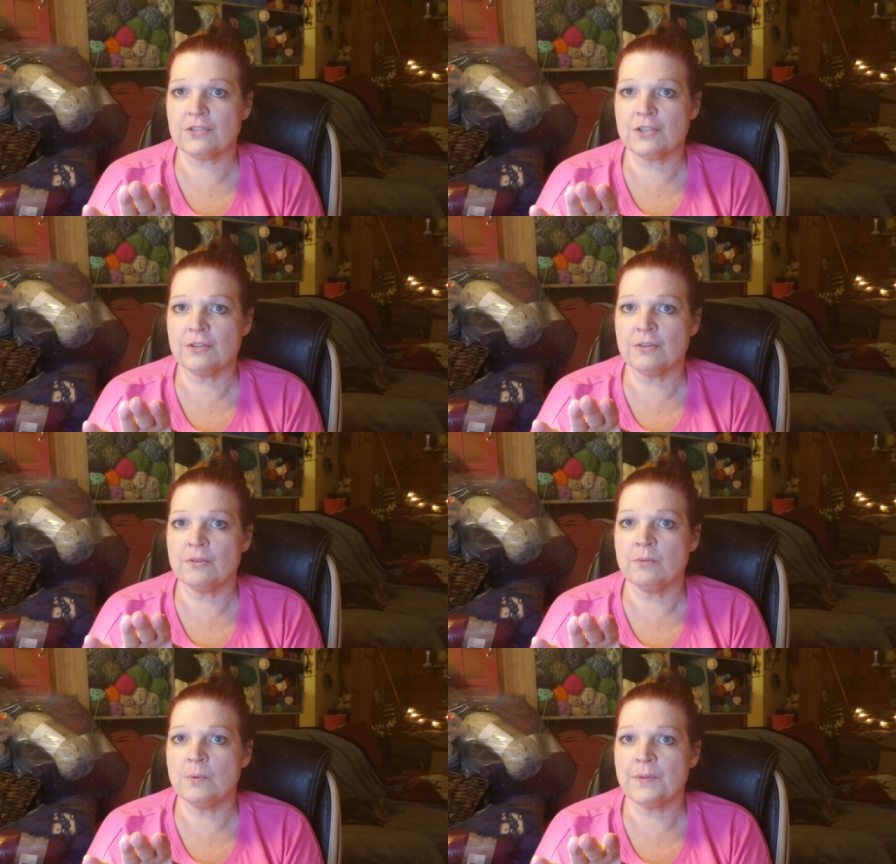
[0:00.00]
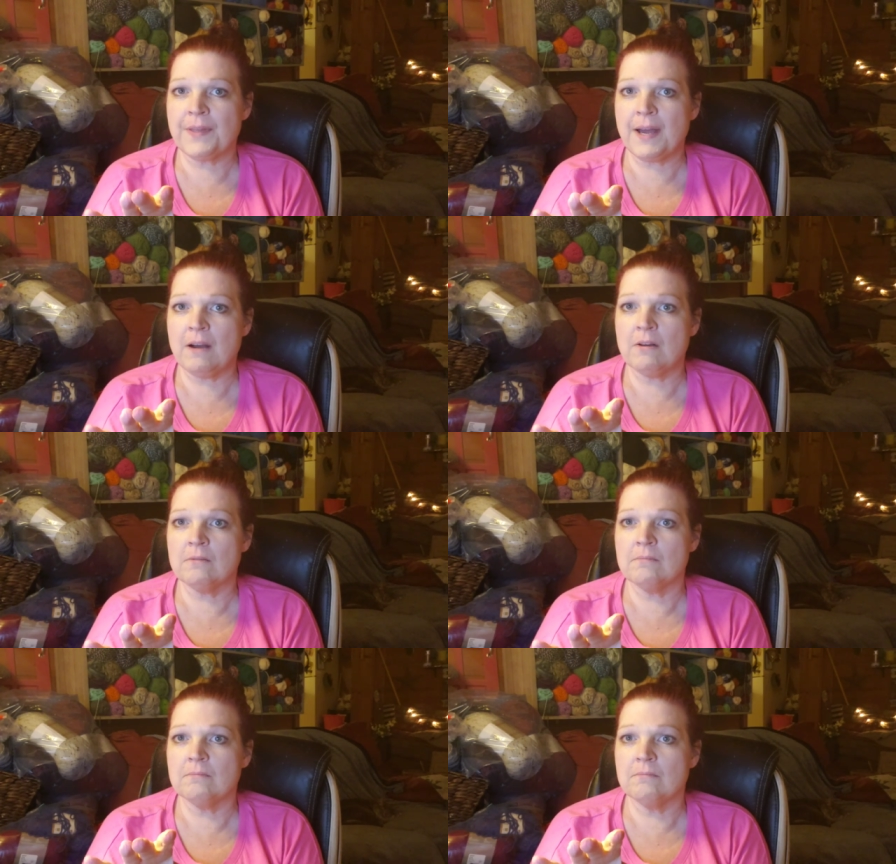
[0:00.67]
two
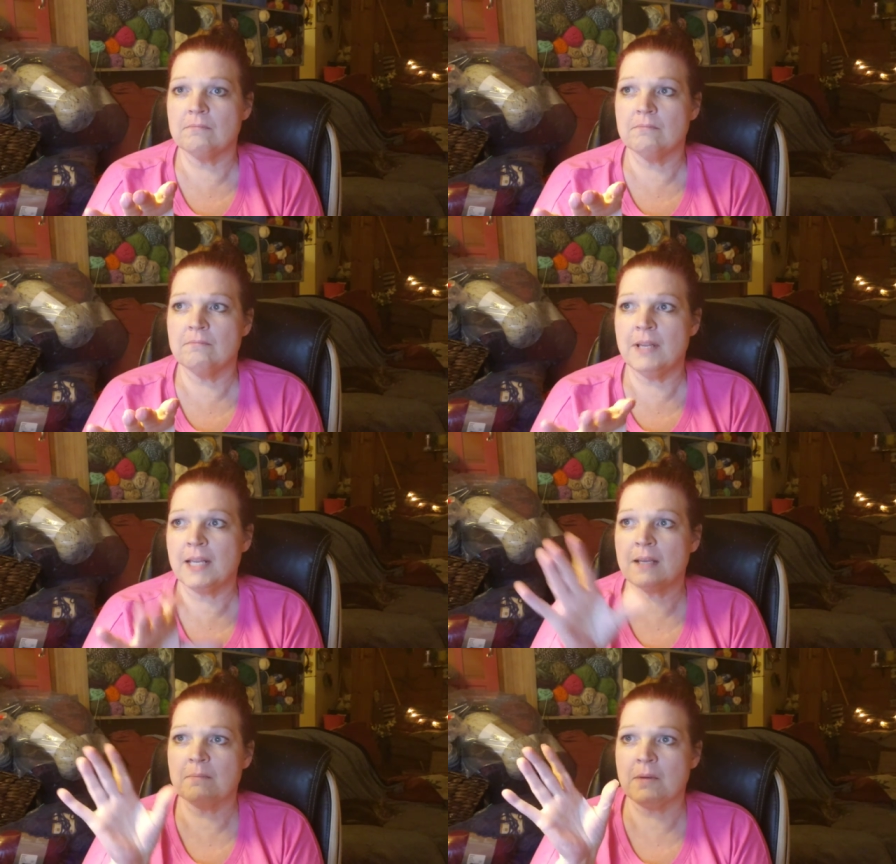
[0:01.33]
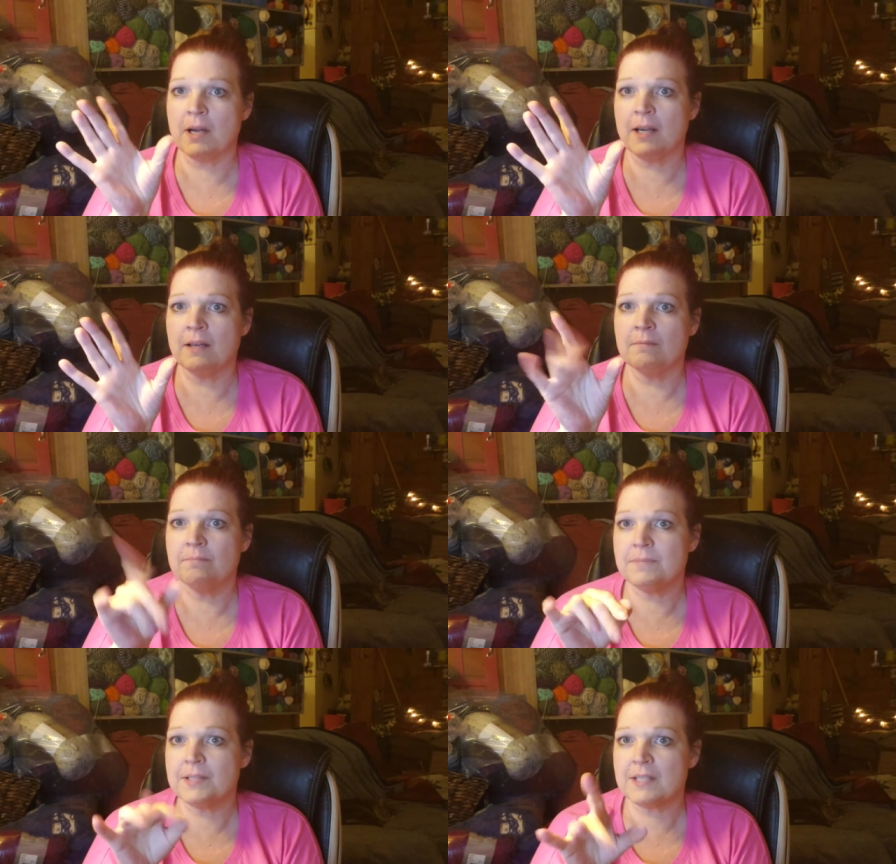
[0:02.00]
without making my
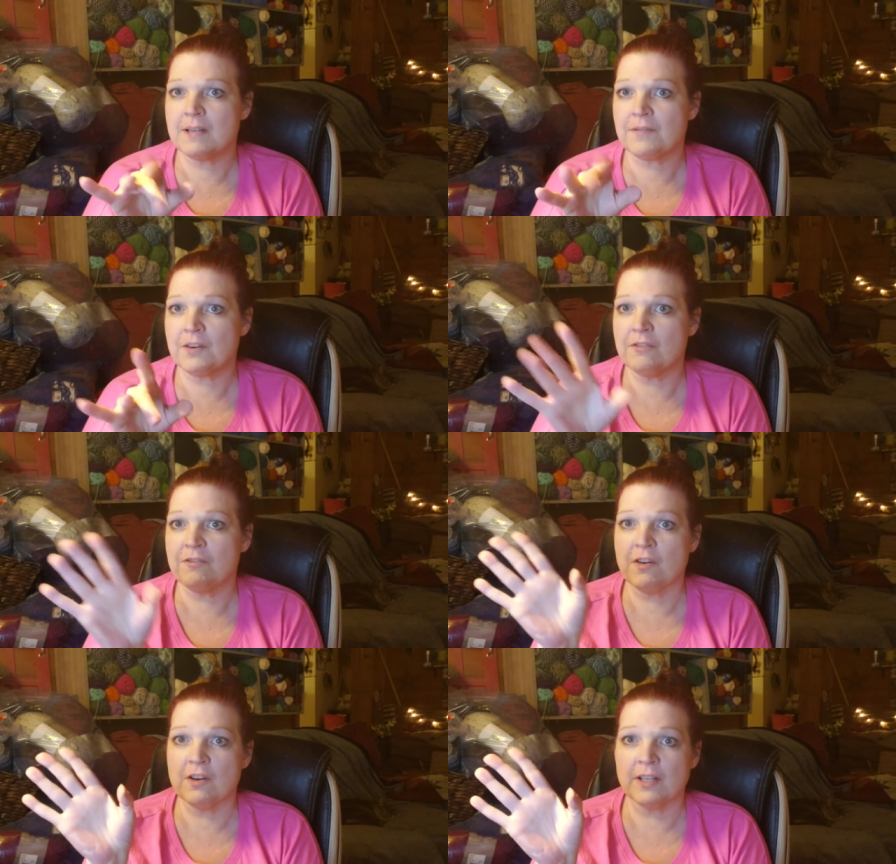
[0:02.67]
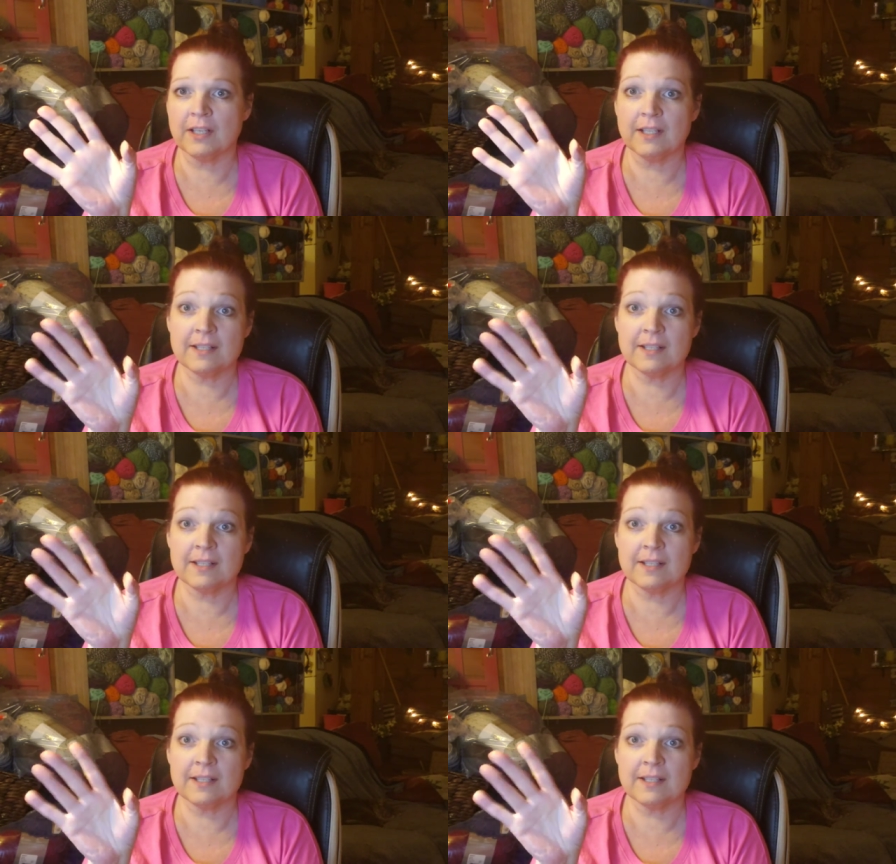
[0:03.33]
stuff go funky,